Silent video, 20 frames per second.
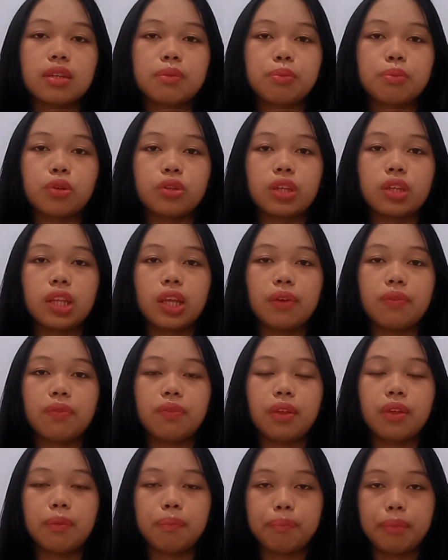positive
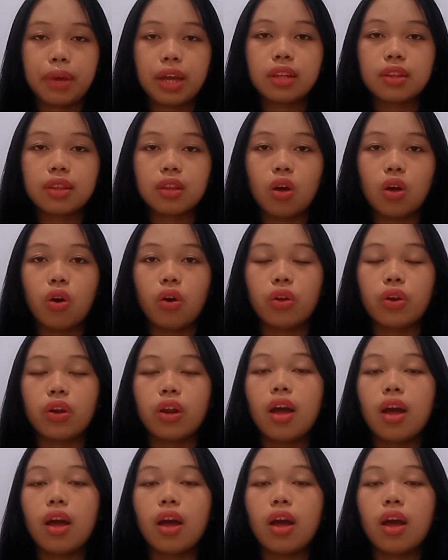impact on